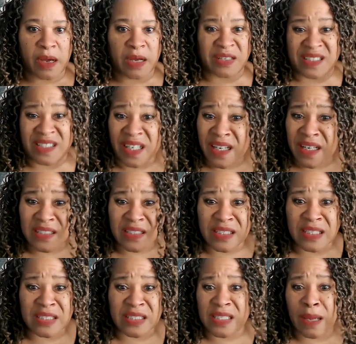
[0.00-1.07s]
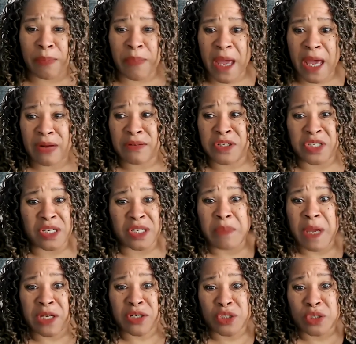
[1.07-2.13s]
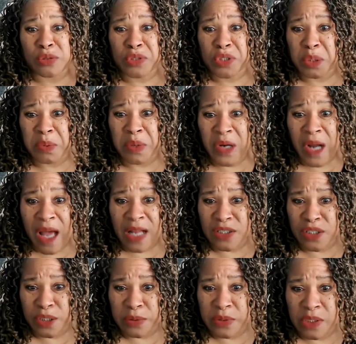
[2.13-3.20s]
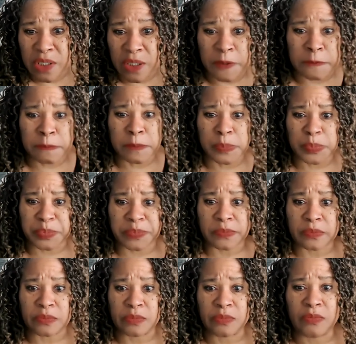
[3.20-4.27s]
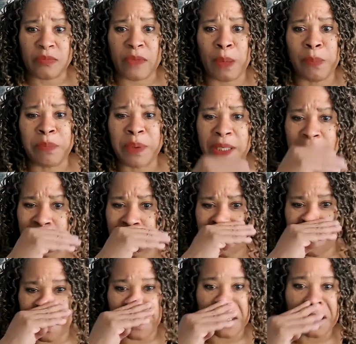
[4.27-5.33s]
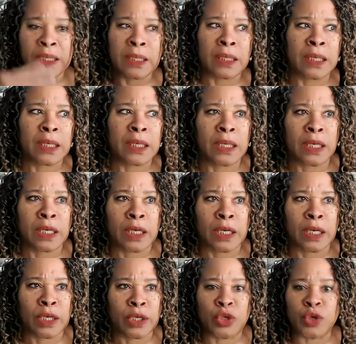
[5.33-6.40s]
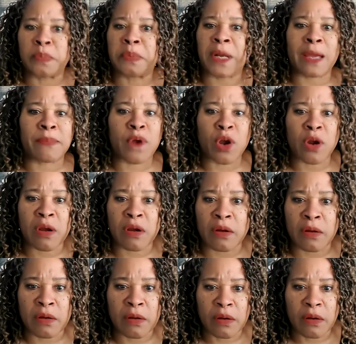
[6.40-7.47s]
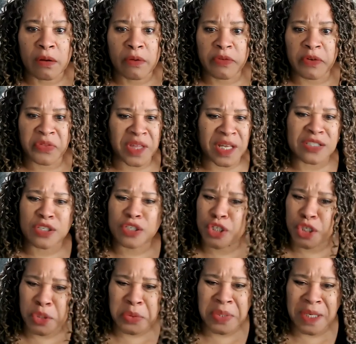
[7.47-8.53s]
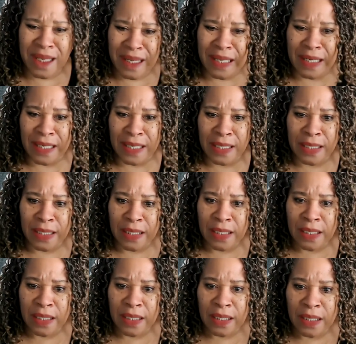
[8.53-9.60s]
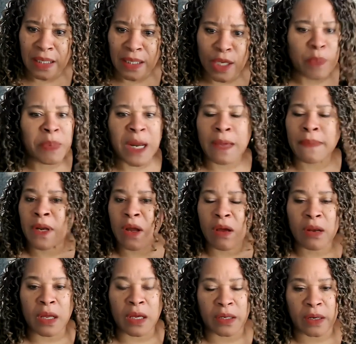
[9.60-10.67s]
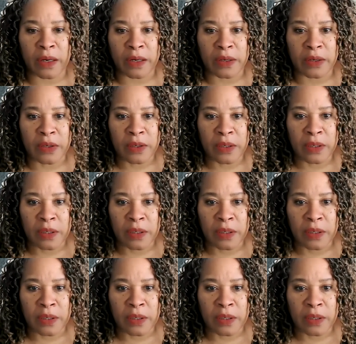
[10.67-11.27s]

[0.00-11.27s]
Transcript: assist in some manner. She may choose to or not choose to. But Nina, you blame her for things that you did. You blame it all on her.